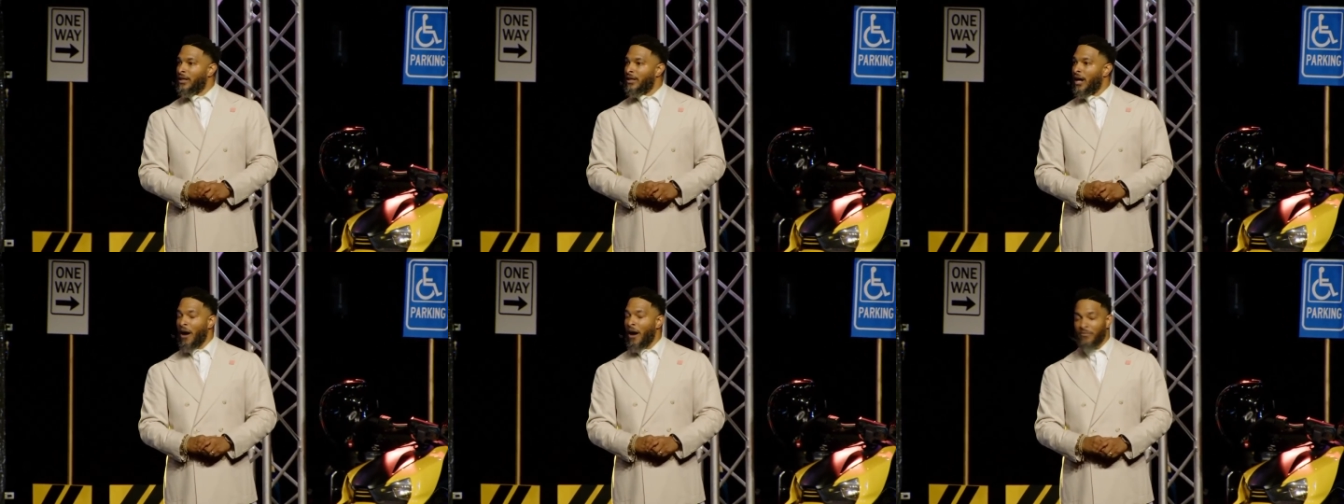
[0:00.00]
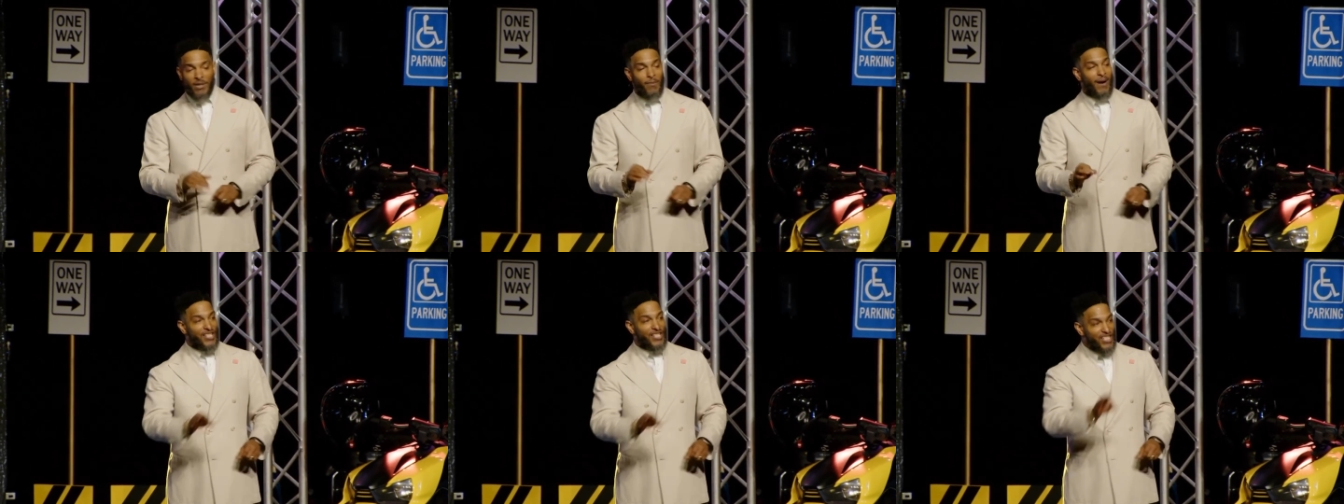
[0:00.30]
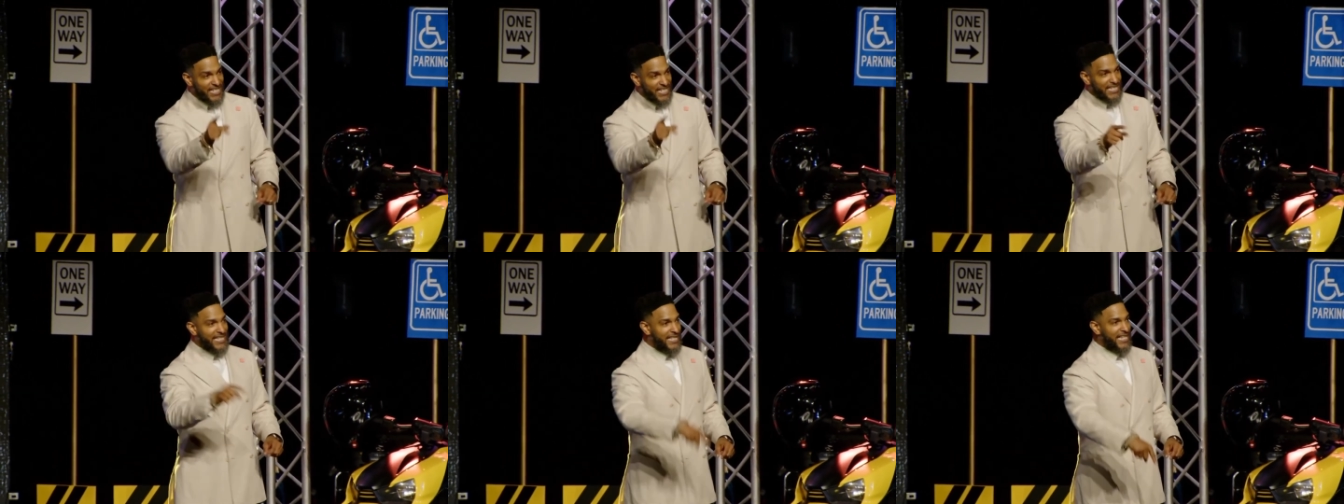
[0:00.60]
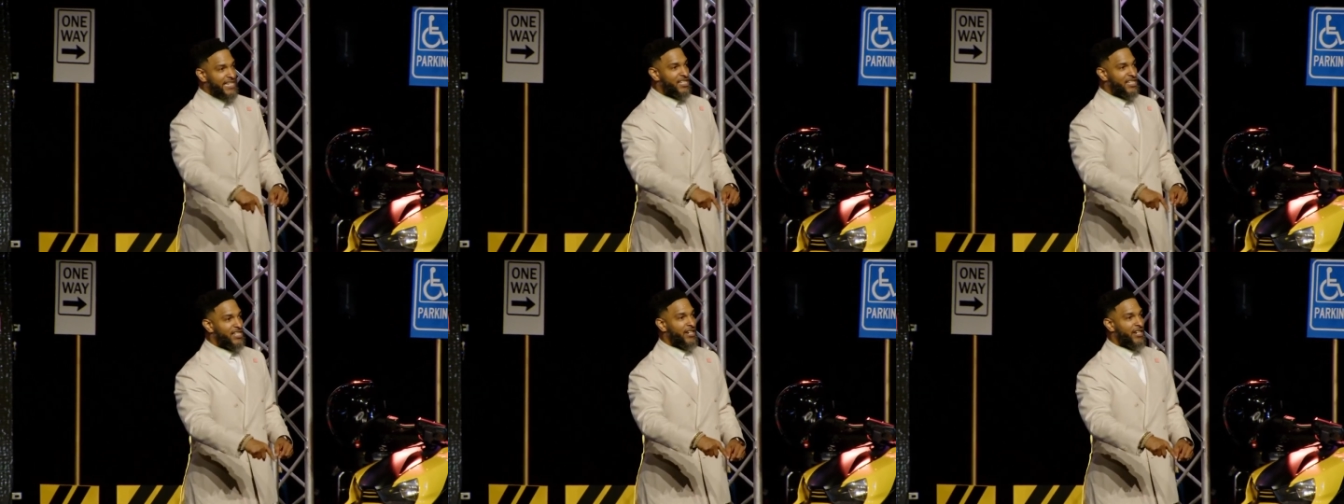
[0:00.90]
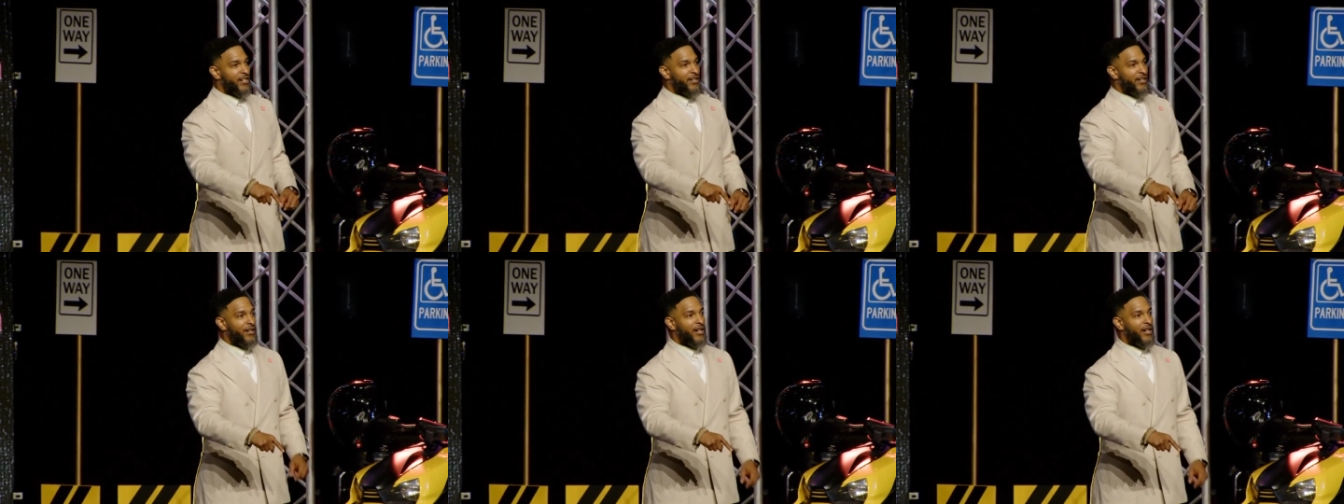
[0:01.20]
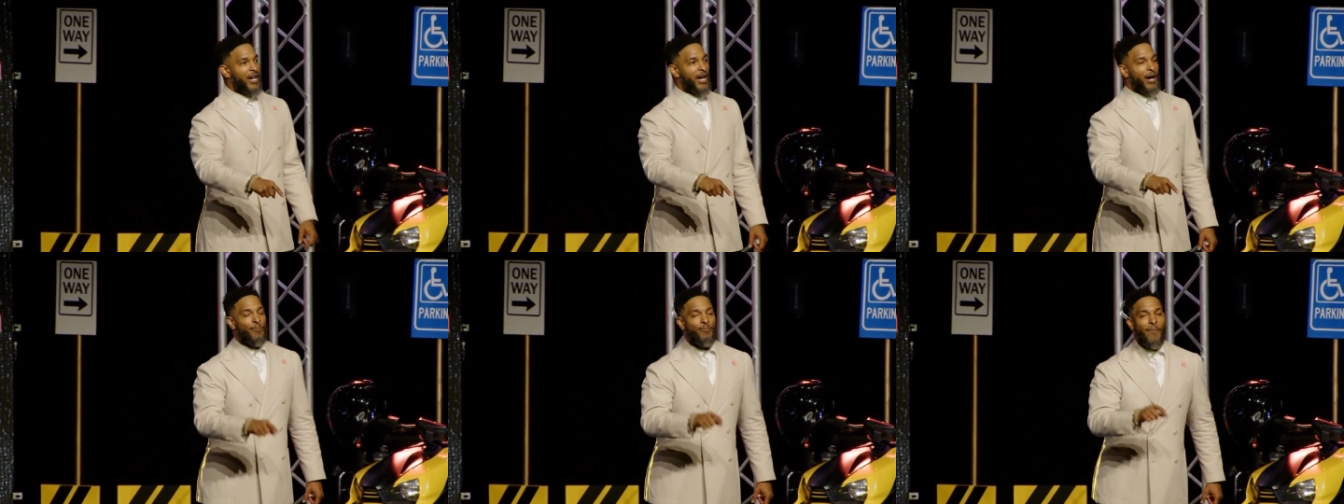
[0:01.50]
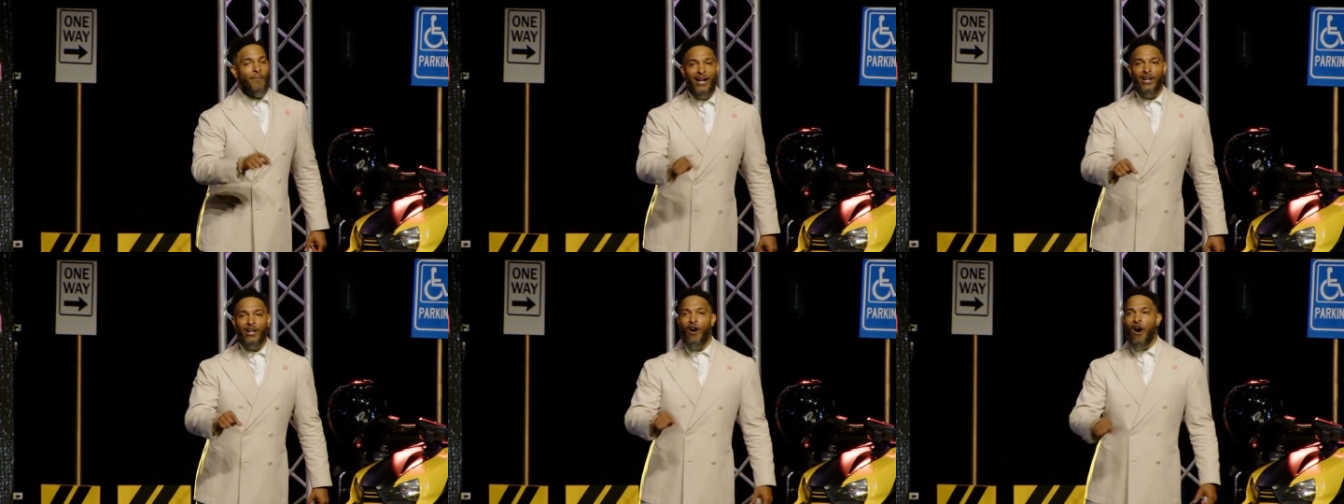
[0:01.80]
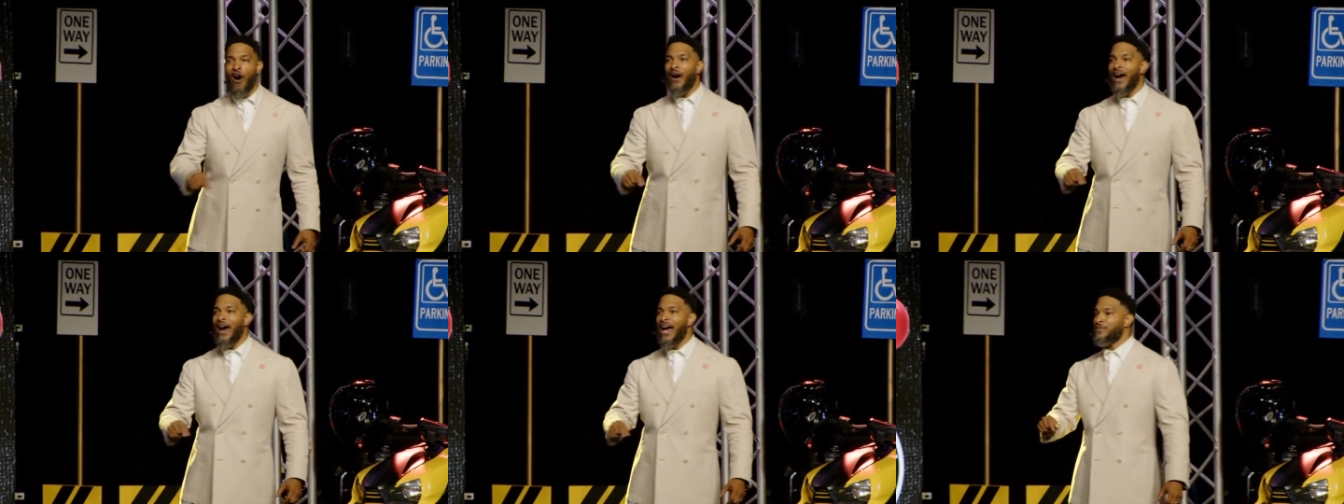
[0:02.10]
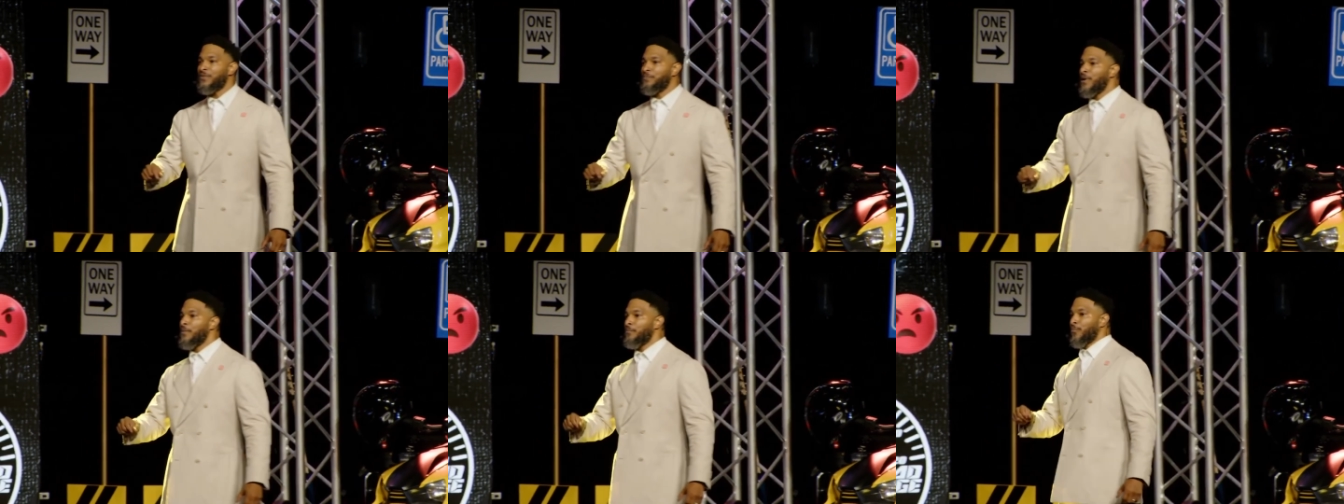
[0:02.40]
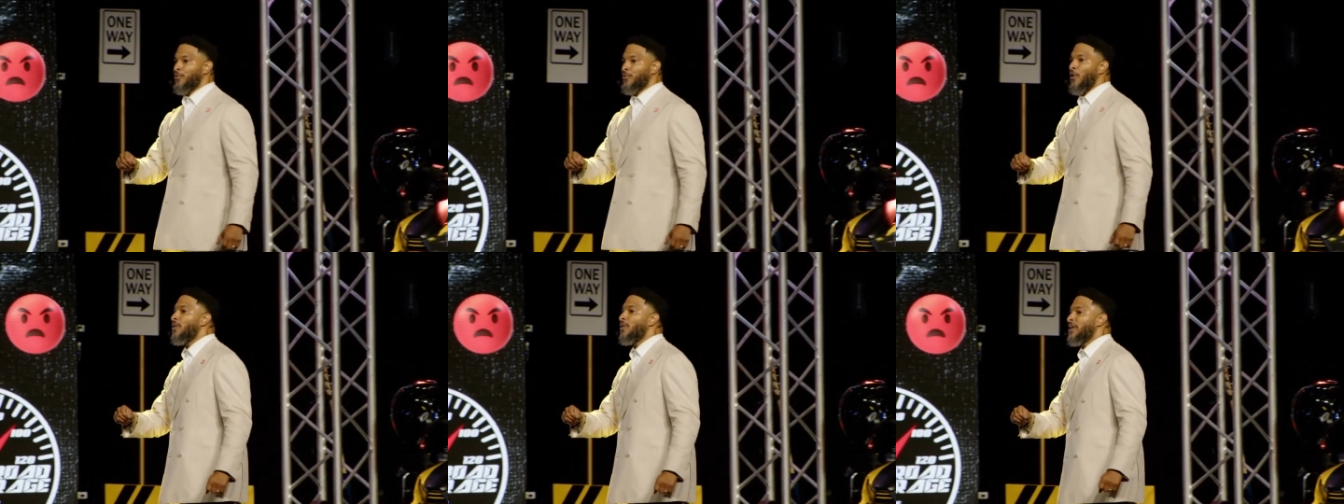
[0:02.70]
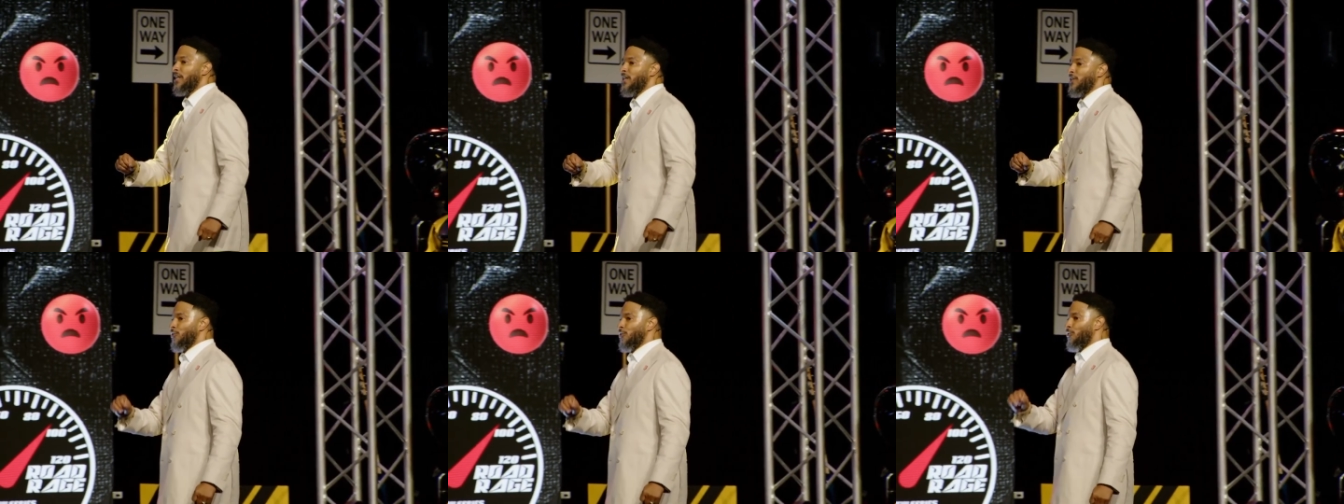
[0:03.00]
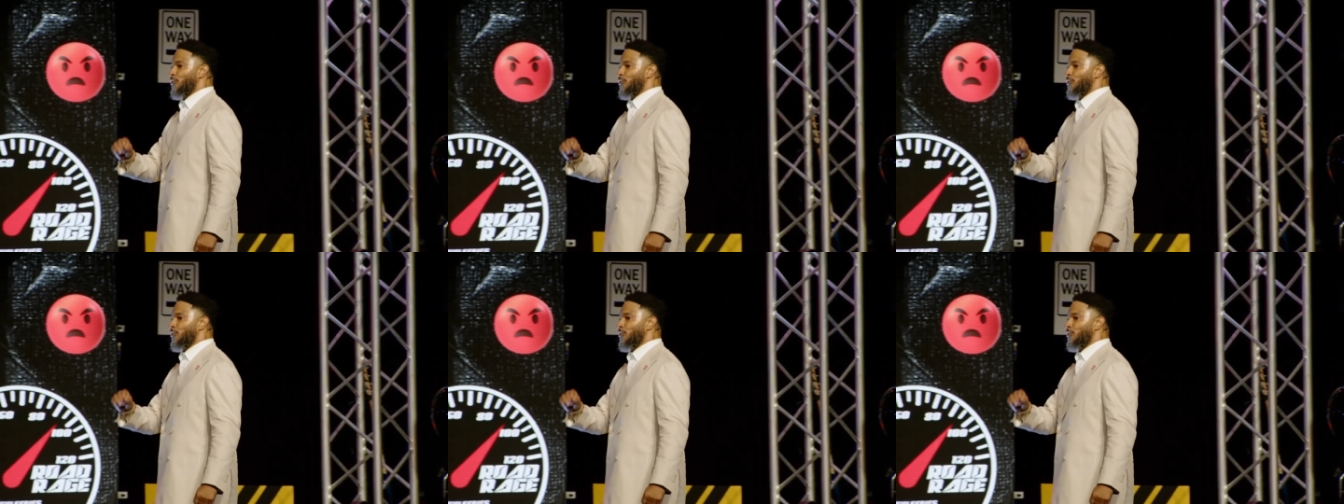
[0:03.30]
I'm talking about just this year. My car has been broken into